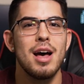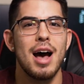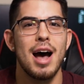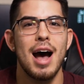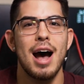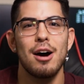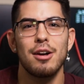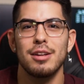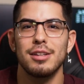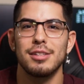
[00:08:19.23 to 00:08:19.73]

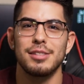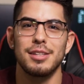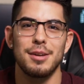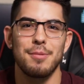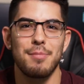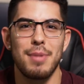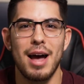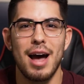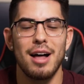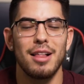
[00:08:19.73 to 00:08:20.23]
How does
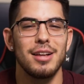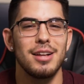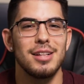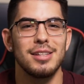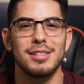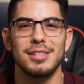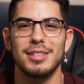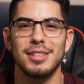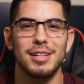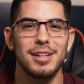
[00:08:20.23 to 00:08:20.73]
it
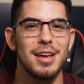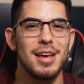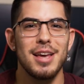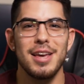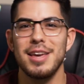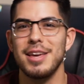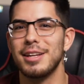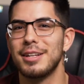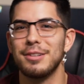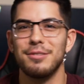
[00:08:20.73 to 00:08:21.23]
balance? And
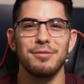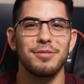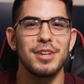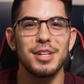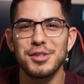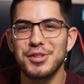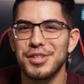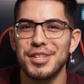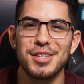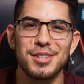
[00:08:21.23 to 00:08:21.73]
he
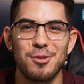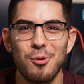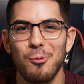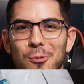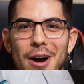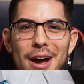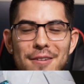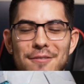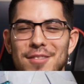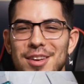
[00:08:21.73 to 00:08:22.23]
convinces the
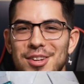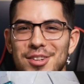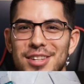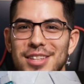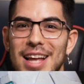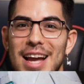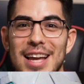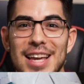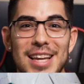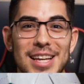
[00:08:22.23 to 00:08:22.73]
white
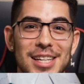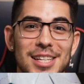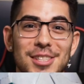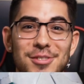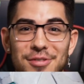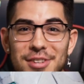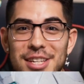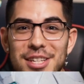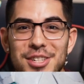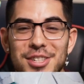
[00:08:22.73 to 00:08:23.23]
vision that he
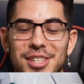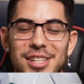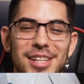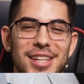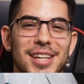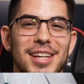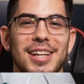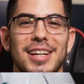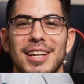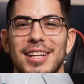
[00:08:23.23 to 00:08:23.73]
is
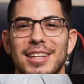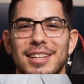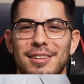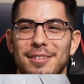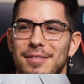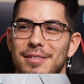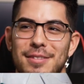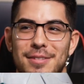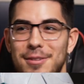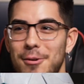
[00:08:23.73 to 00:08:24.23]
vision
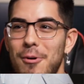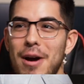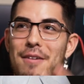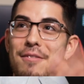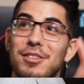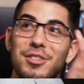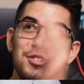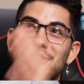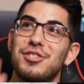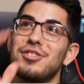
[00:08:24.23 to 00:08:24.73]
and the white
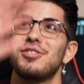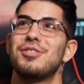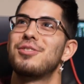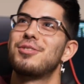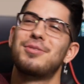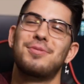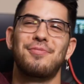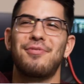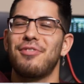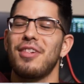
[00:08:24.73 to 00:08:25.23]
vision just
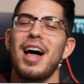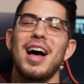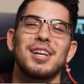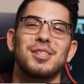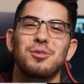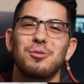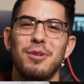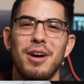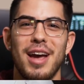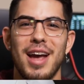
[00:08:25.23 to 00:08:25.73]

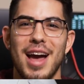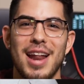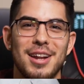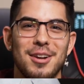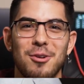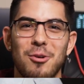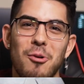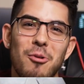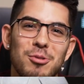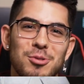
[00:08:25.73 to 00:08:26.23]
flies away. I
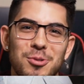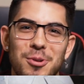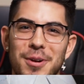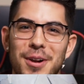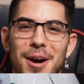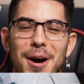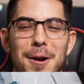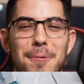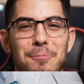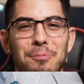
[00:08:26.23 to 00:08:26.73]
didn't know what was
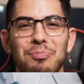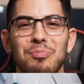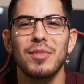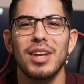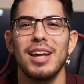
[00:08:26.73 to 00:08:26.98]
going on.